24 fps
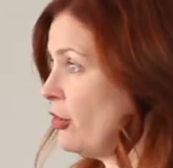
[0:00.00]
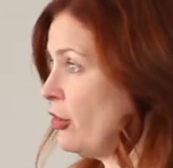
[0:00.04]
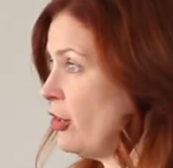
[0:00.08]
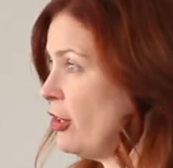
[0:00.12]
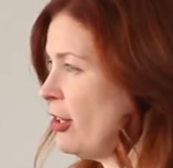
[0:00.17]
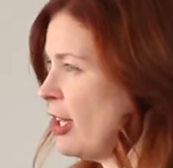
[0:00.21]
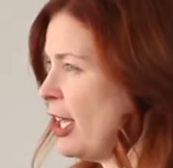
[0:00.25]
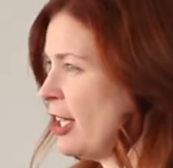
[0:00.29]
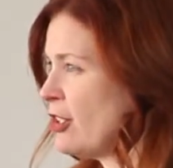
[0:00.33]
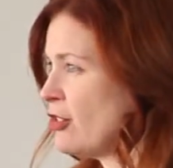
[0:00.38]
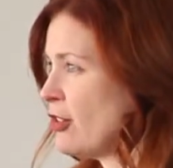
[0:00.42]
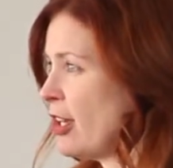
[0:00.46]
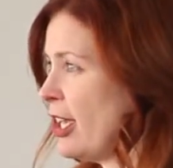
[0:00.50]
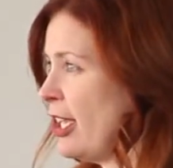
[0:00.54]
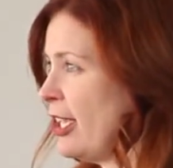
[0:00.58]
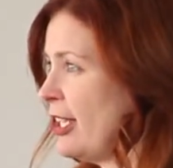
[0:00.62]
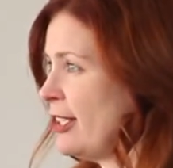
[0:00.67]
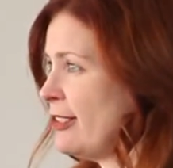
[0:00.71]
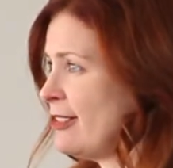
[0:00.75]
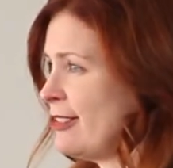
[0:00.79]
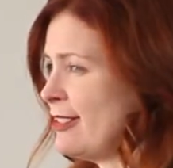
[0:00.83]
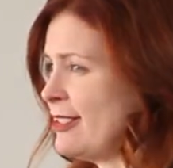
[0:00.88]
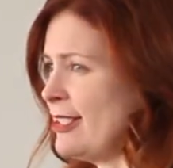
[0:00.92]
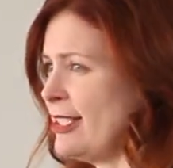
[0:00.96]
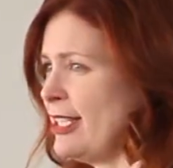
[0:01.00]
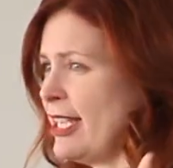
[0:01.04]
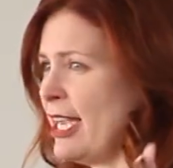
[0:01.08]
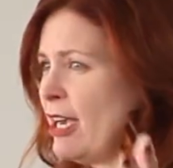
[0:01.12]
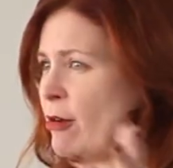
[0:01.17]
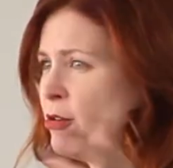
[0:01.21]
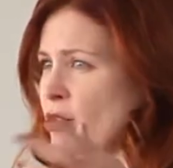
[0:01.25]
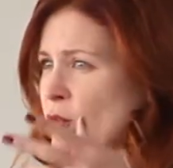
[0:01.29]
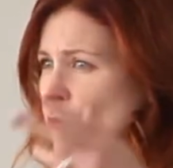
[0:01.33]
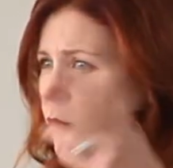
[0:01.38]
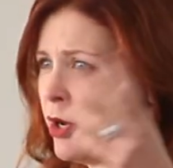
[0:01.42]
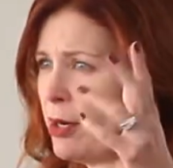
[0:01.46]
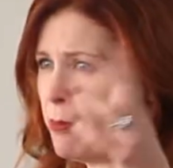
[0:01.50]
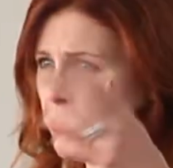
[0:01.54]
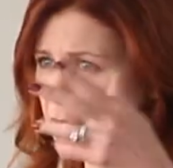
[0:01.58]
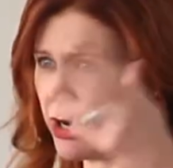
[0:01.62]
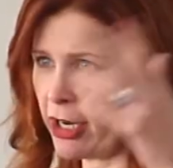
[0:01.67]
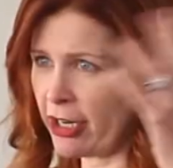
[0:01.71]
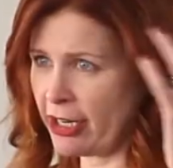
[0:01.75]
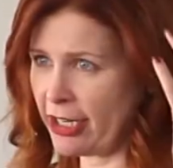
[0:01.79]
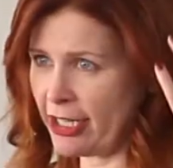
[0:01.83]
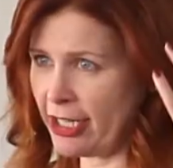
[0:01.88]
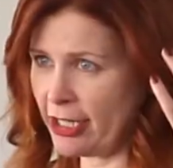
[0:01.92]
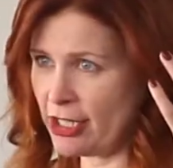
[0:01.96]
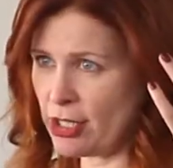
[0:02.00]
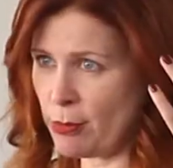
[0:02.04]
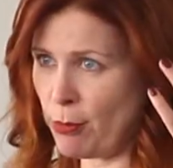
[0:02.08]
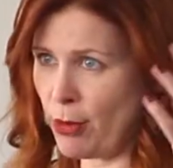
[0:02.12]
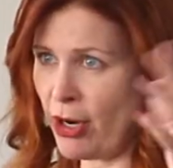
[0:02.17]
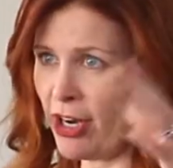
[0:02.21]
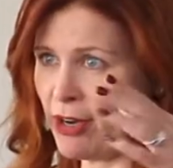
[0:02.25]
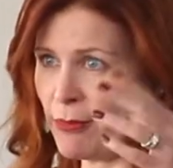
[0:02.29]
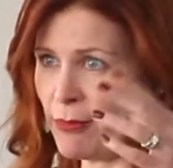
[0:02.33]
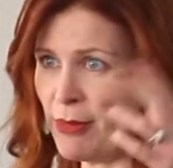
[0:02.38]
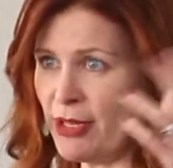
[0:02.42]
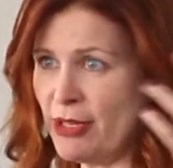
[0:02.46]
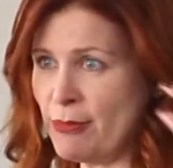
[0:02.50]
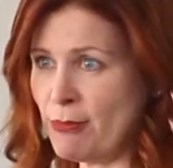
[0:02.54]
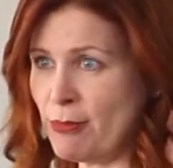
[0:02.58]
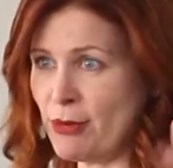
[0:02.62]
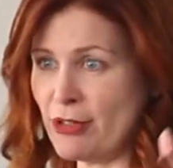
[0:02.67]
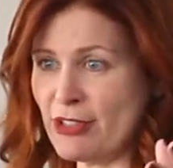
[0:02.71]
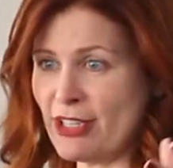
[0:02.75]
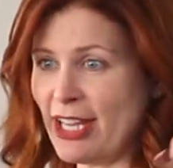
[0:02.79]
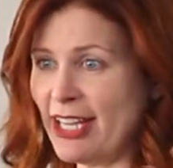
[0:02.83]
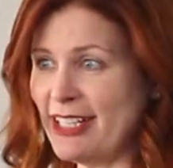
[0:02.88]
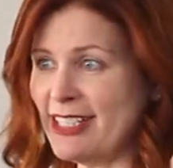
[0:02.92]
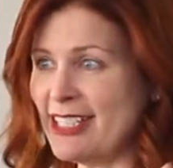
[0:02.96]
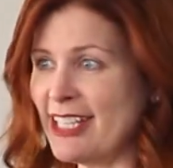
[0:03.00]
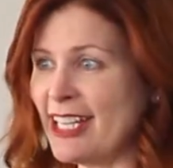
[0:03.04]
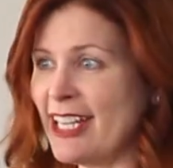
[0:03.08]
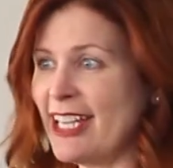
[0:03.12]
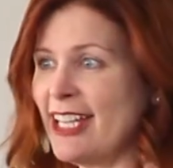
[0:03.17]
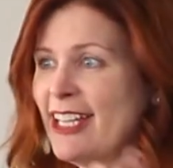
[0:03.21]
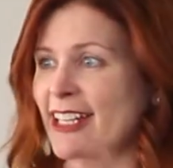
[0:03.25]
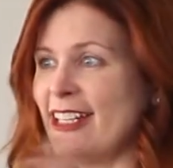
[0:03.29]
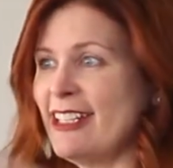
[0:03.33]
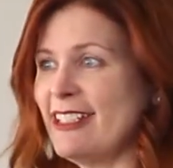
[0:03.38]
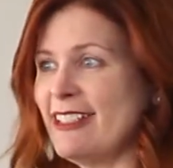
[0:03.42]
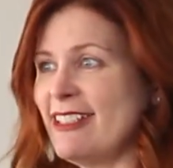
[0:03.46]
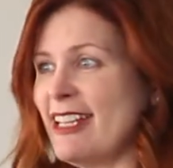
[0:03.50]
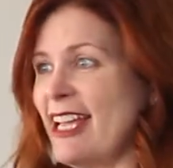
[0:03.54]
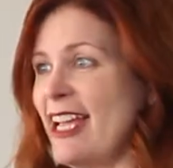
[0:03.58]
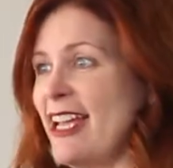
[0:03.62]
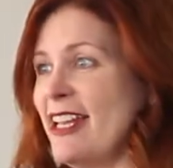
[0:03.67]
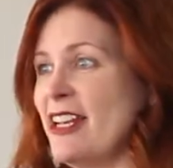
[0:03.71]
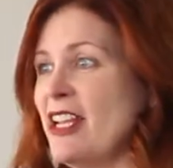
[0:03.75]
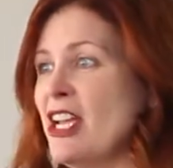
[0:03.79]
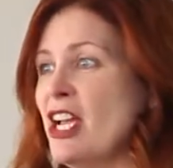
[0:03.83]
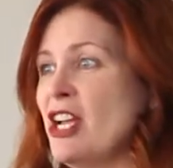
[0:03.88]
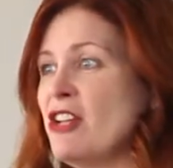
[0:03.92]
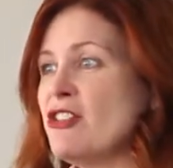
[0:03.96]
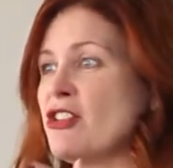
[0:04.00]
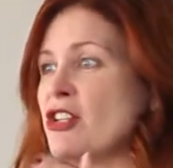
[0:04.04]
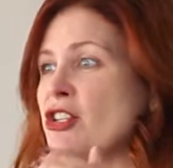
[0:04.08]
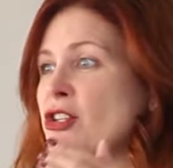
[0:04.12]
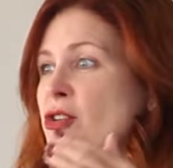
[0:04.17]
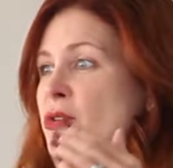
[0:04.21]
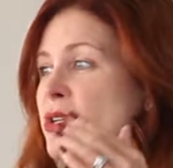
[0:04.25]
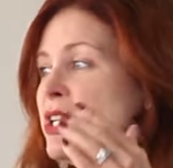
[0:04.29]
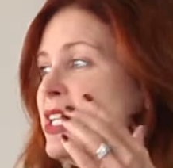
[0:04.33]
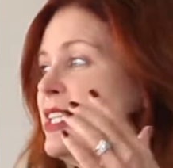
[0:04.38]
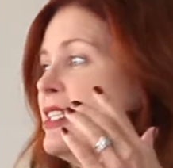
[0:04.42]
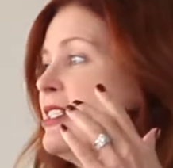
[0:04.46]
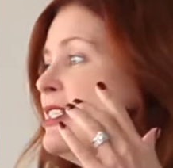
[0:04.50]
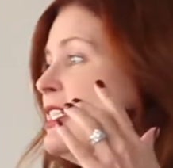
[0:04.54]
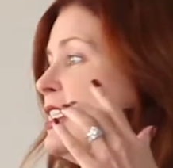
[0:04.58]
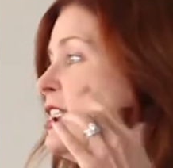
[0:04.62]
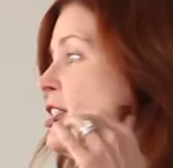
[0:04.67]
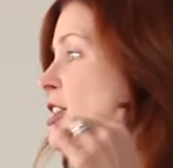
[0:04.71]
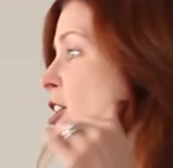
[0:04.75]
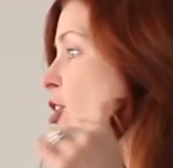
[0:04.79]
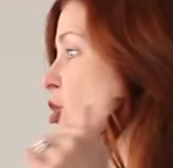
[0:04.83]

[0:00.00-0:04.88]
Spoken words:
So you're not trying to see how is one marketing department presenting it, and so you can see the